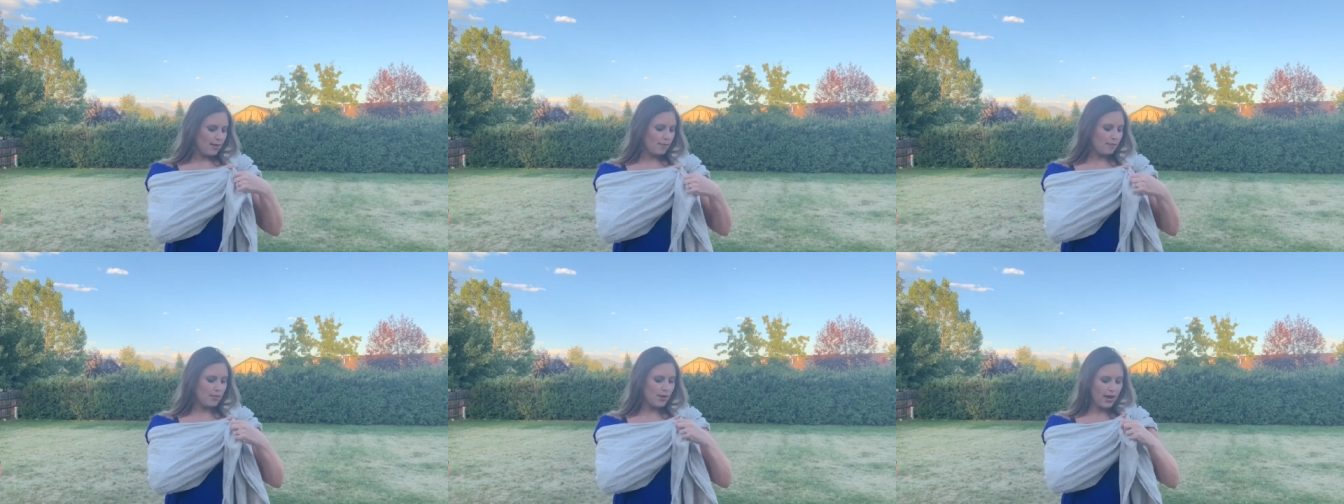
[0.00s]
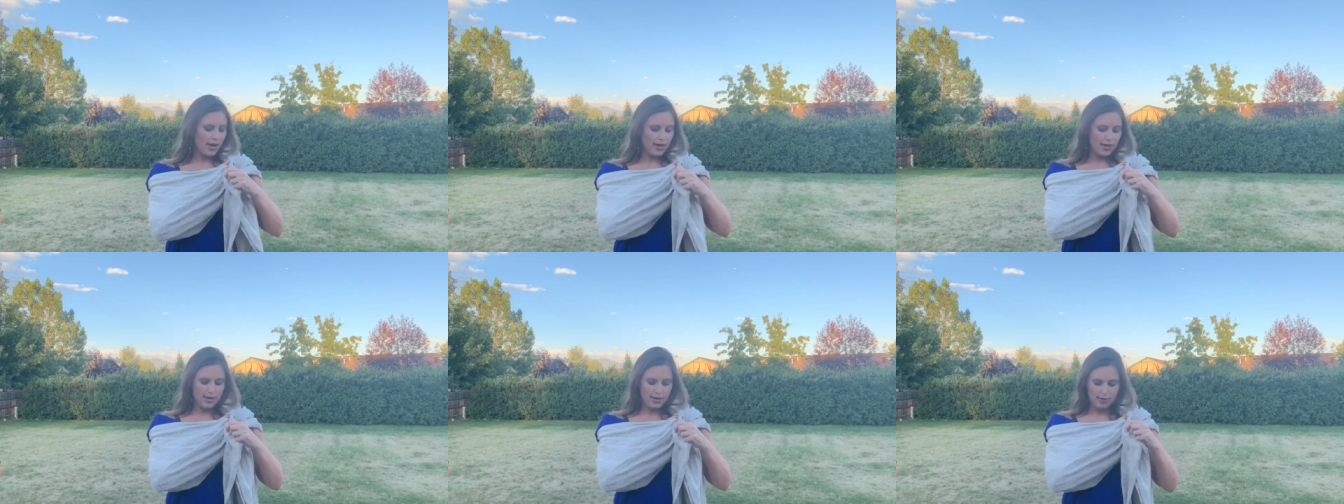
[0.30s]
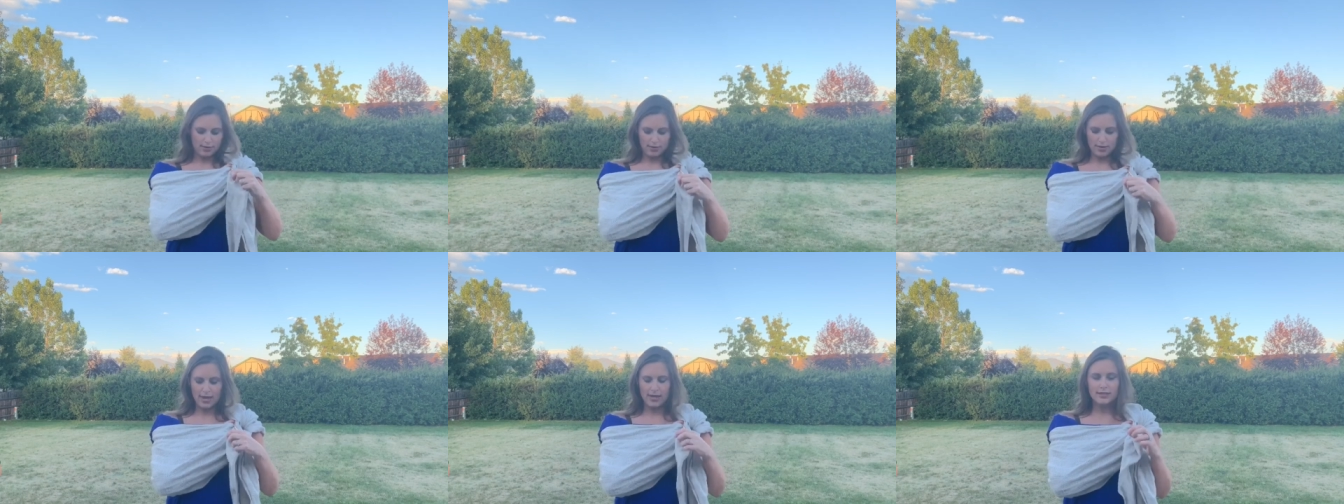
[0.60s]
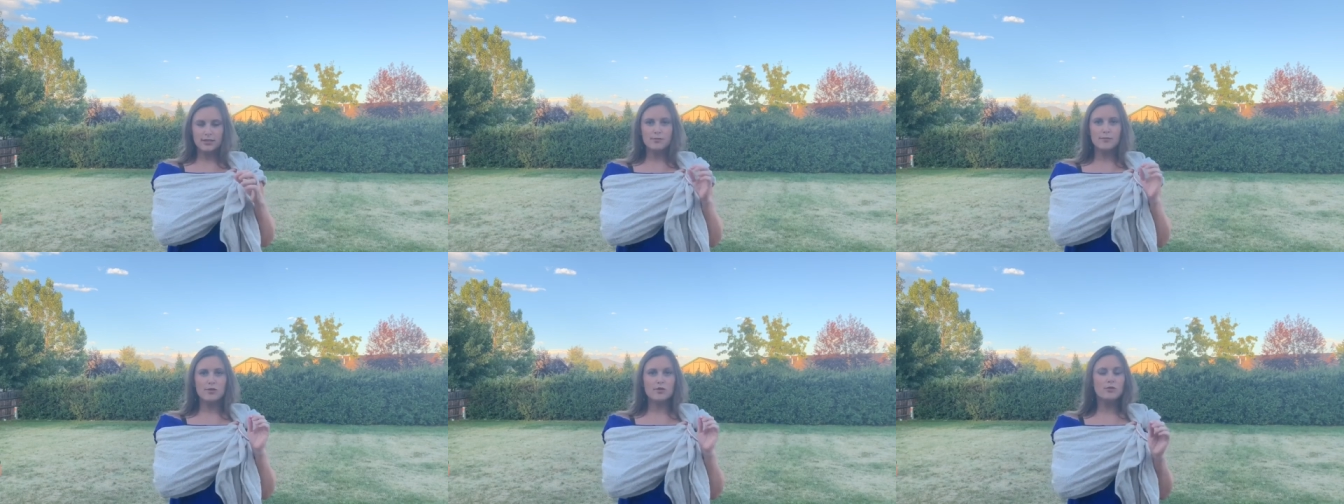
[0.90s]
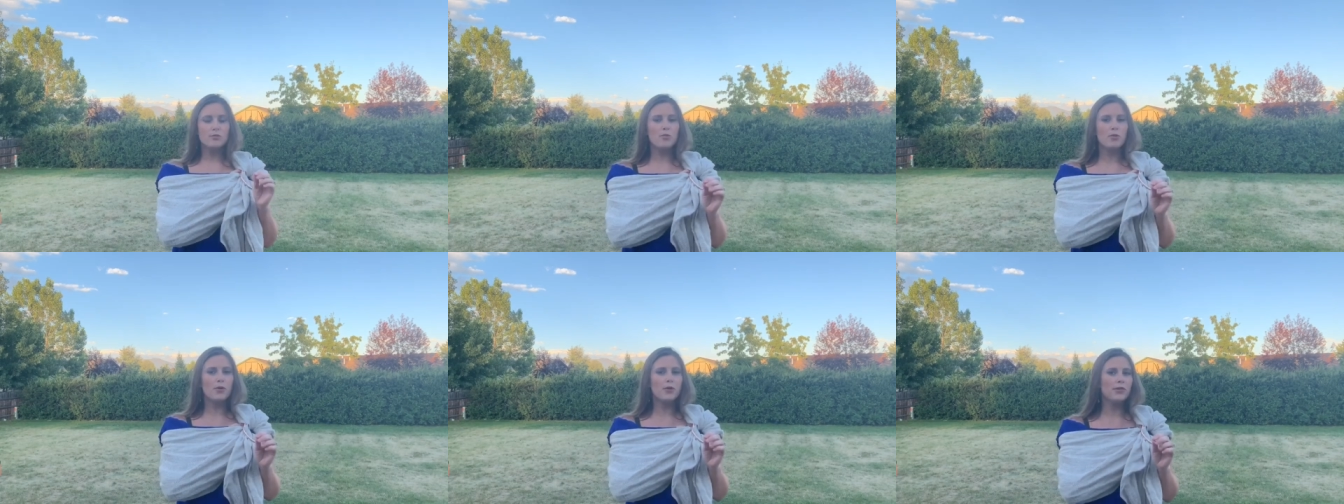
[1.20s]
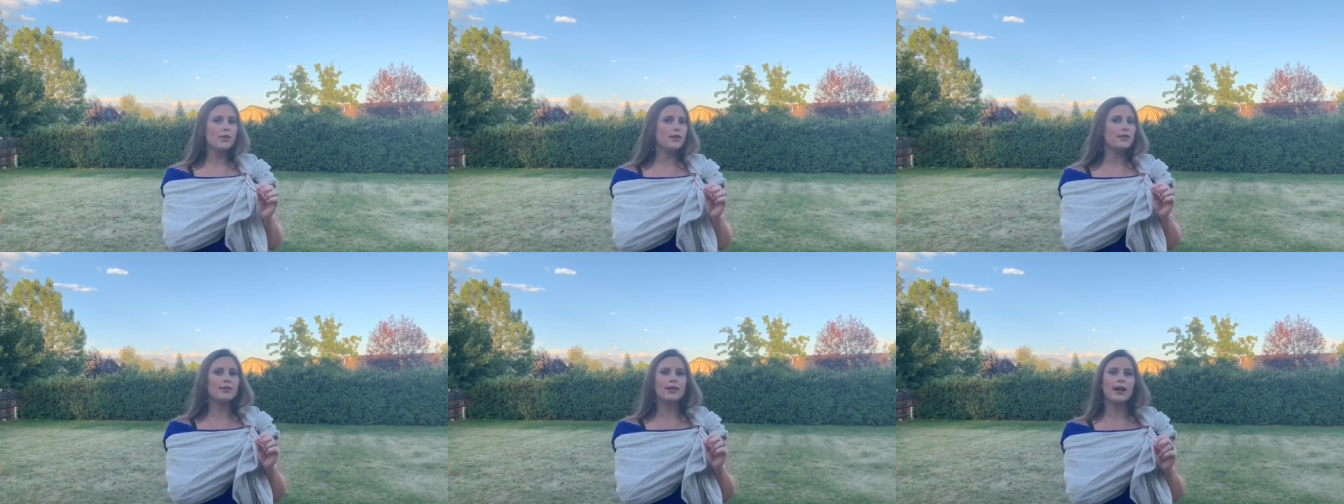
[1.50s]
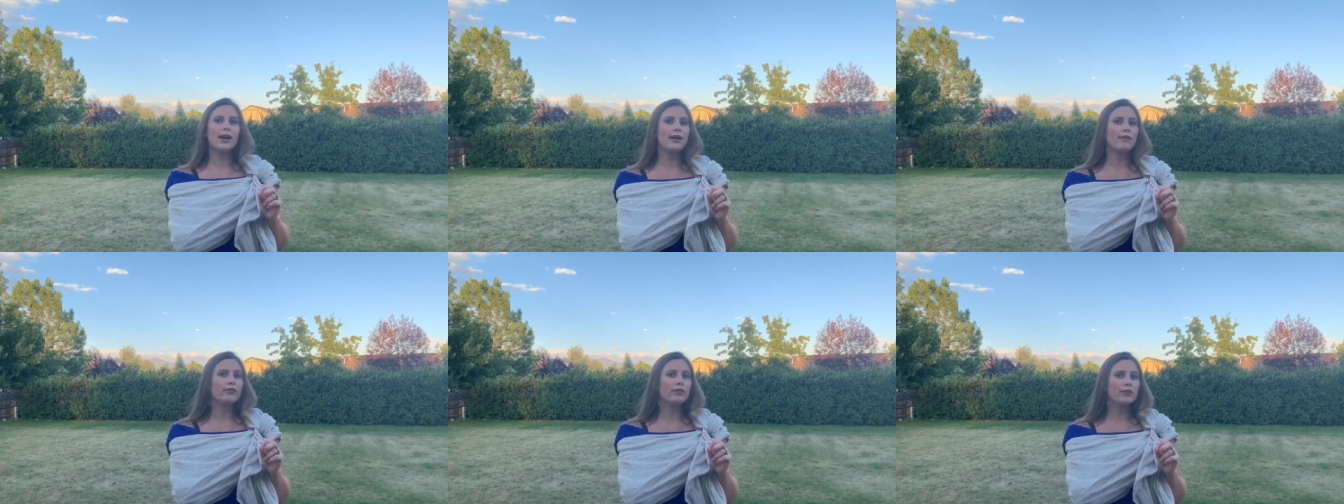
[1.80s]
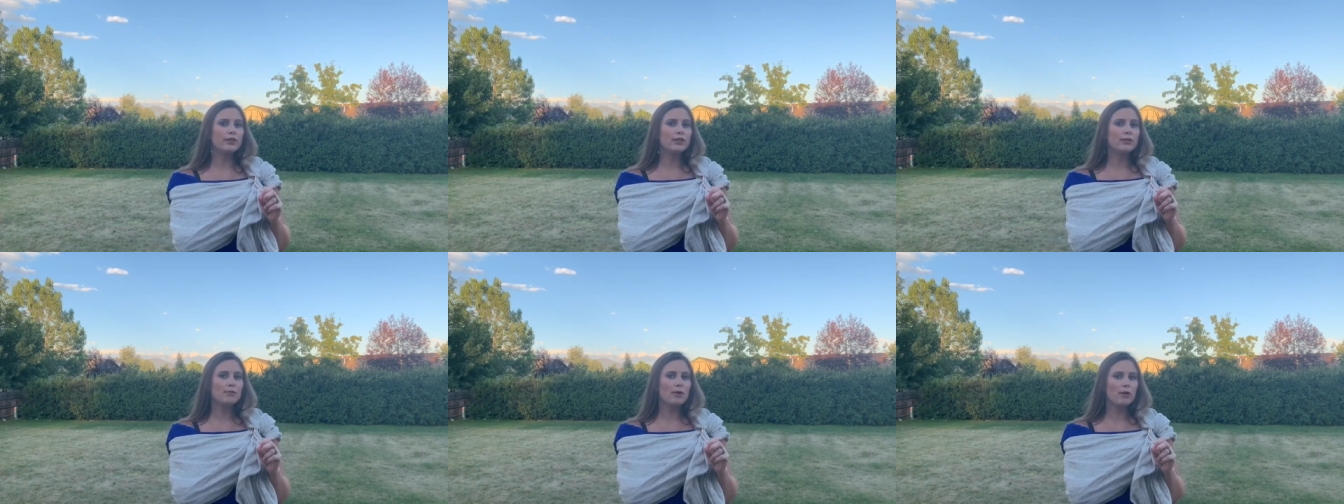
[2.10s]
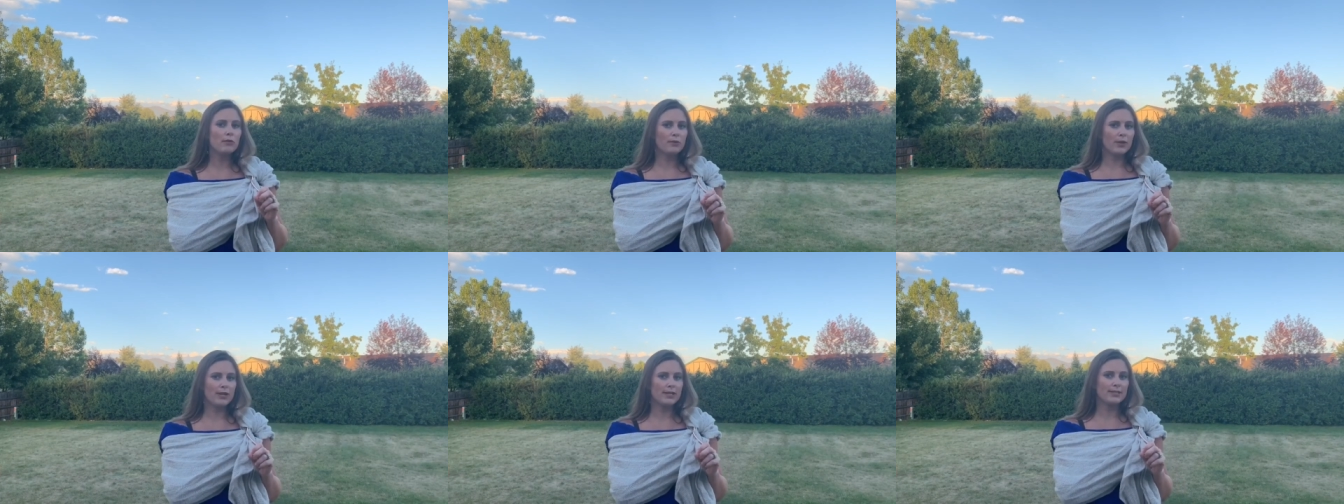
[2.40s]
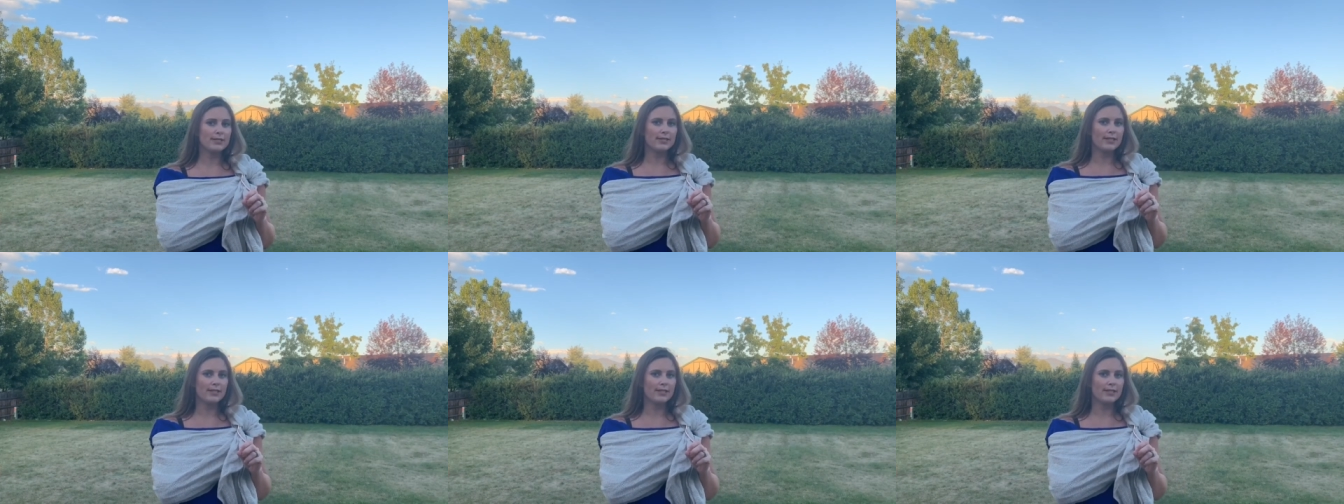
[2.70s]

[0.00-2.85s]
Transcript: But that's the most important thing that I've learned about ring